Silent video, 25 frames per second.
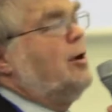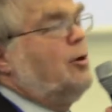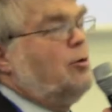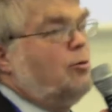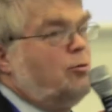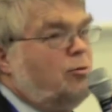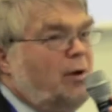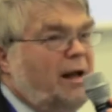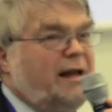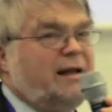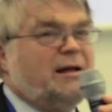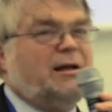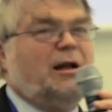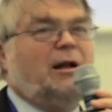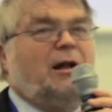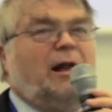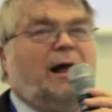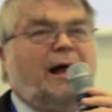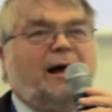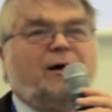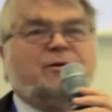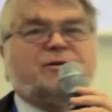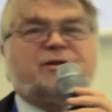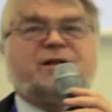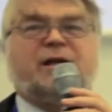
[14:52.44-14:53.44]
Rental
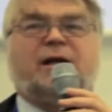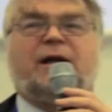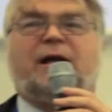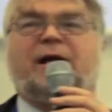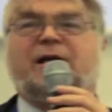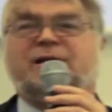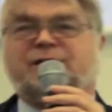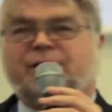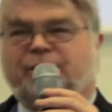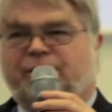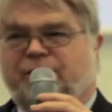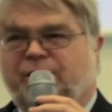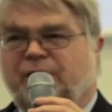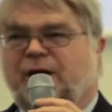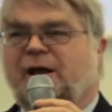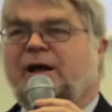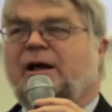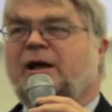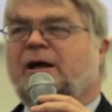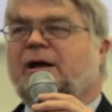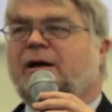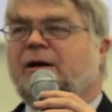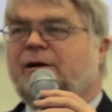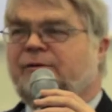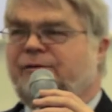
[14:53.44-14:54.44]
housing is
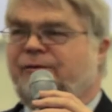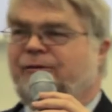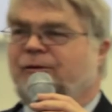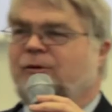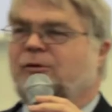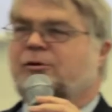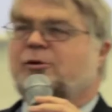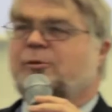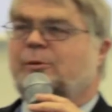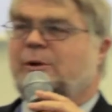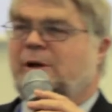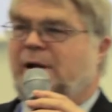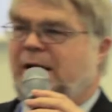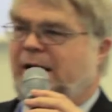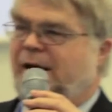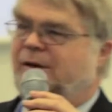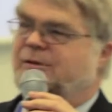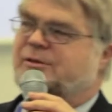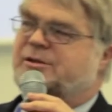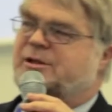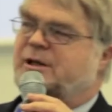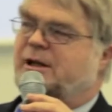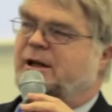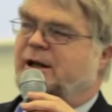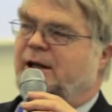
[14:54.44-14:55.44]
the affordable
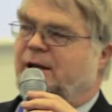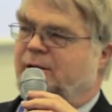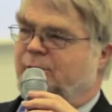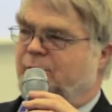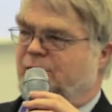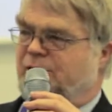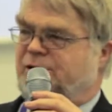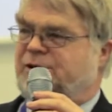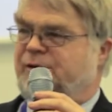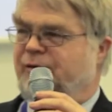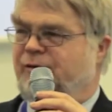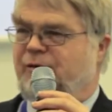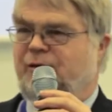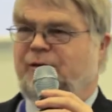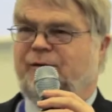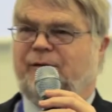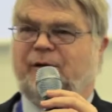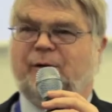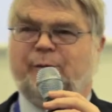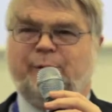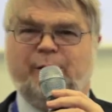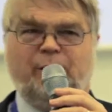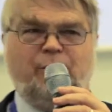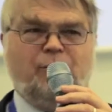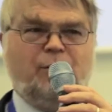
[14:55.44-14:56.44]
housing in much of the
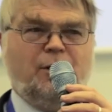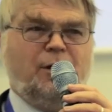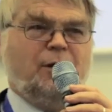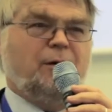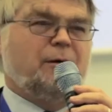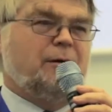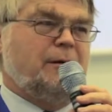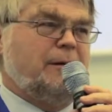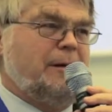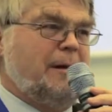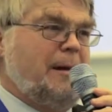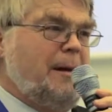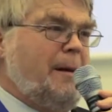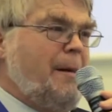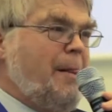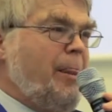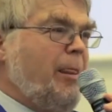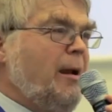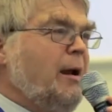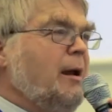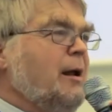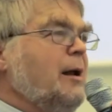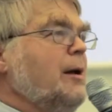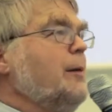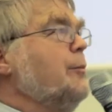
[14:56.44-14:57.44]
developing world.
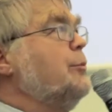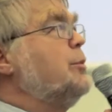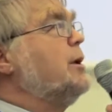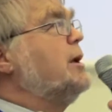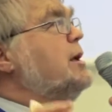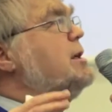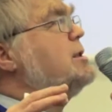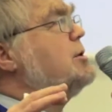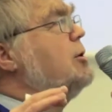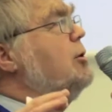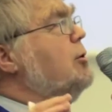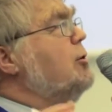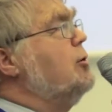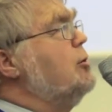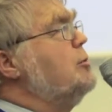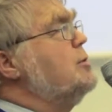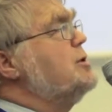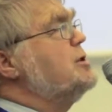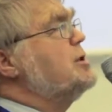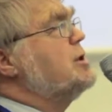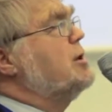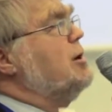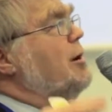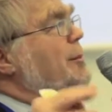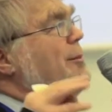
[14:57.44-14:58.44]
But it's
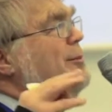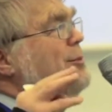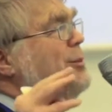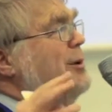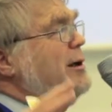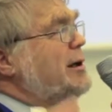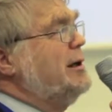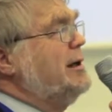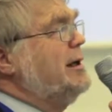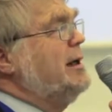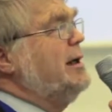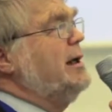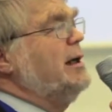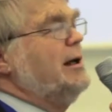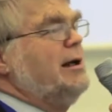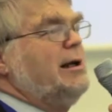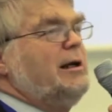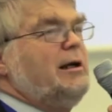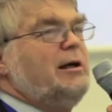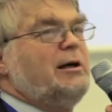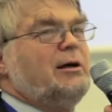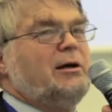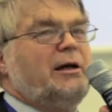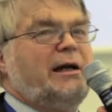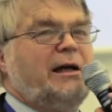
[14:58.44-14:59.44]
almost
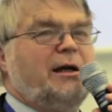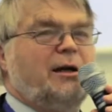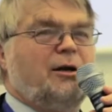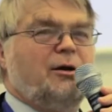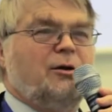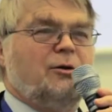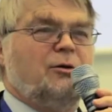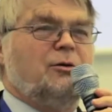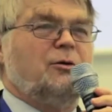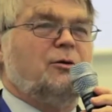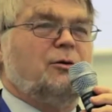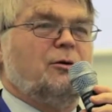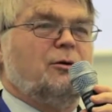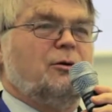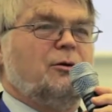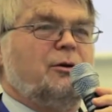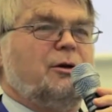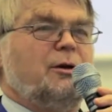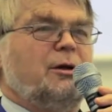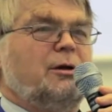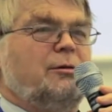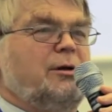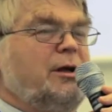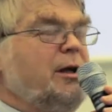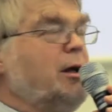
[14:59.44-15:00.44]
completely
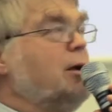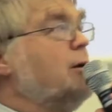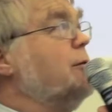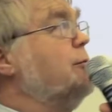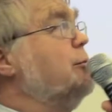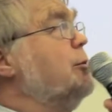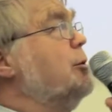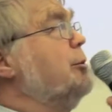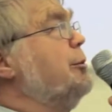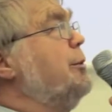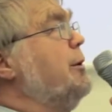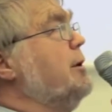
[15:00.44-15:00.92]
ignored in government